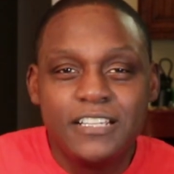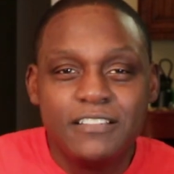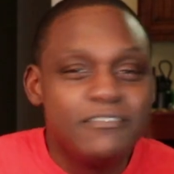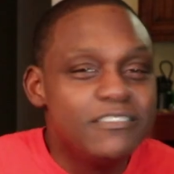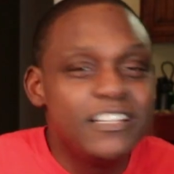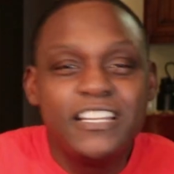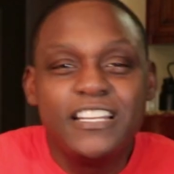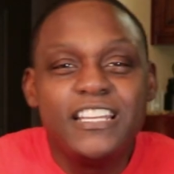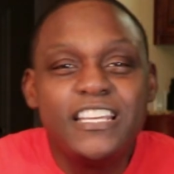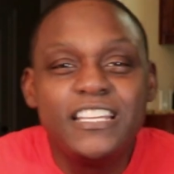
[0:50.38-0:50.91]

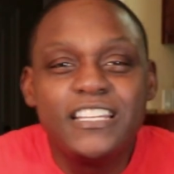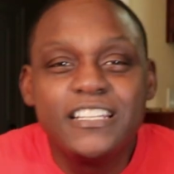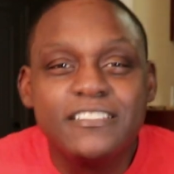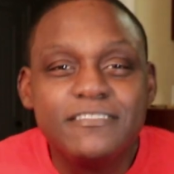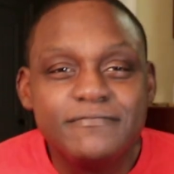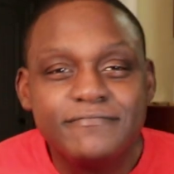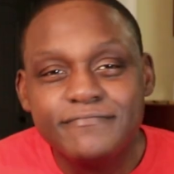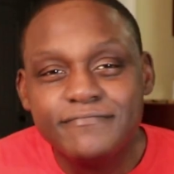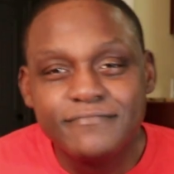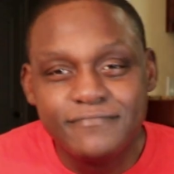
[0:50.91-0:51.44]
We didn't eat
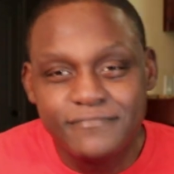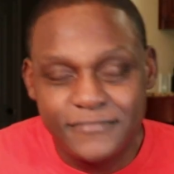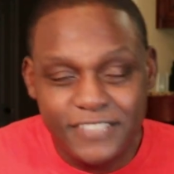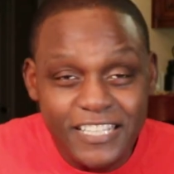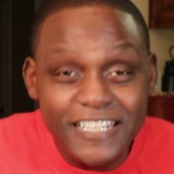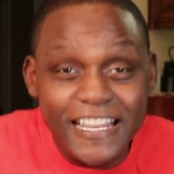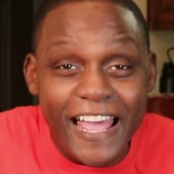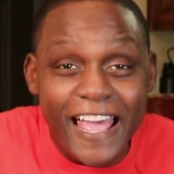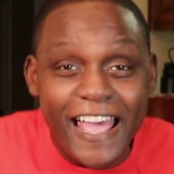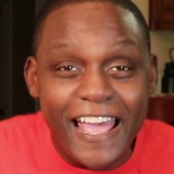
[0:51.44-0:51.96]
it.
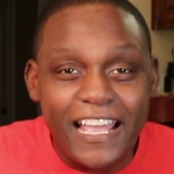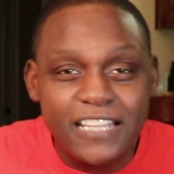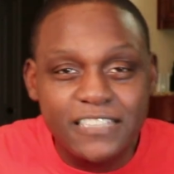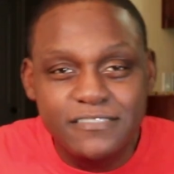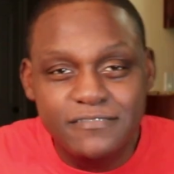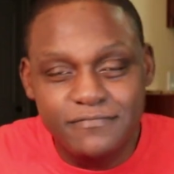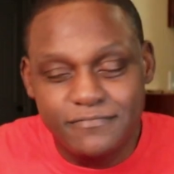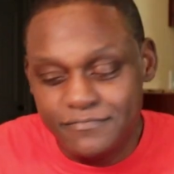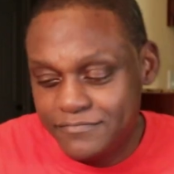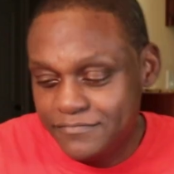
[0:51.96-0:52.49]
It died.
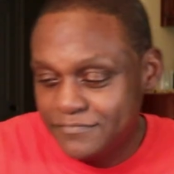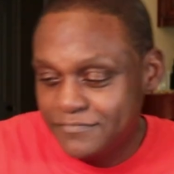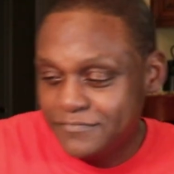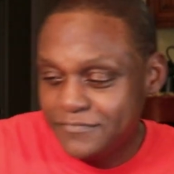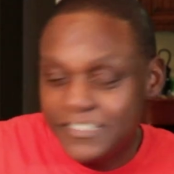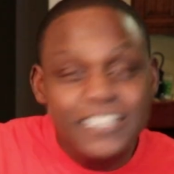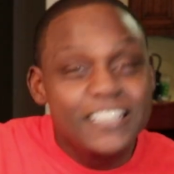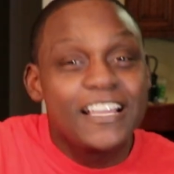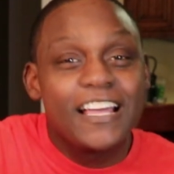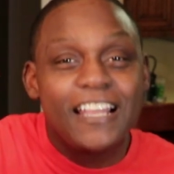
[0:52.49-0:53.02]

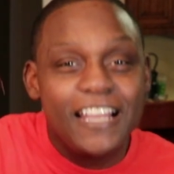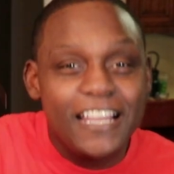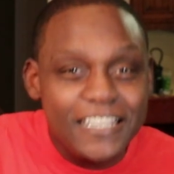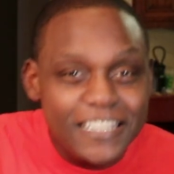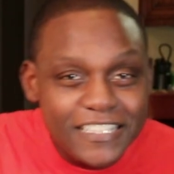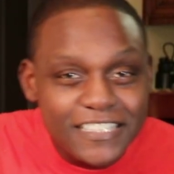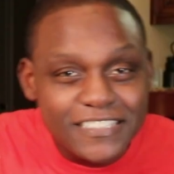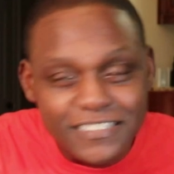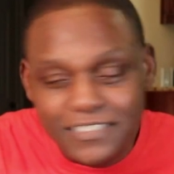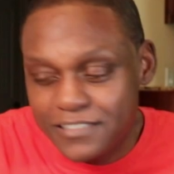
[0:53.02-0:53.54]
Look kind of like
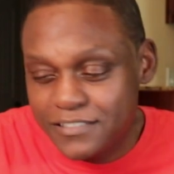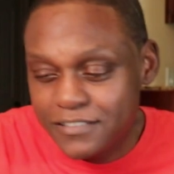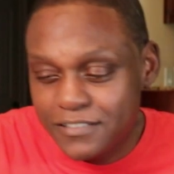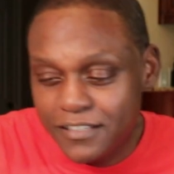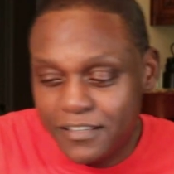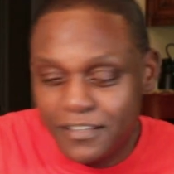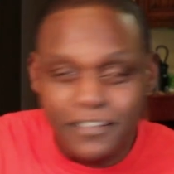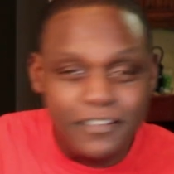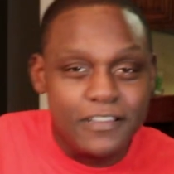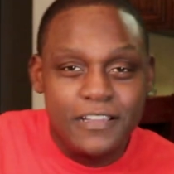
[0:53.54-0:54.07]
this.
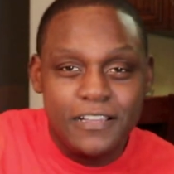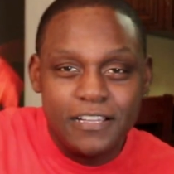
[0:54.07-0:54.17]
Nah,